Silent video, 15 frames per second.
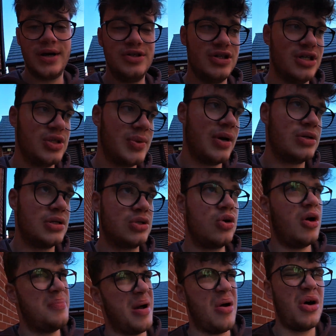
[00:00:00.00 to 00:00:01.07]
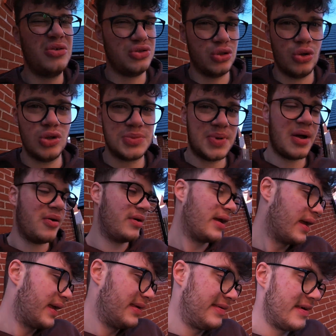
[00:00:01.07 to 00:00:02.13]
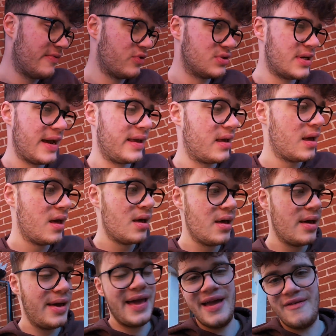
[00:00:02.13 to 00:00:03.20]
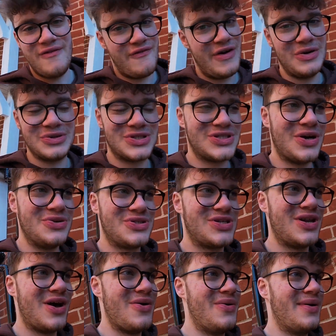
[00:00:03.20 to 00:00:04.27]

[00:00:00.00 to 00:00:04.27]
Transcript: engine as well, so it's got about 100 horsepower give or take. It feels so slow.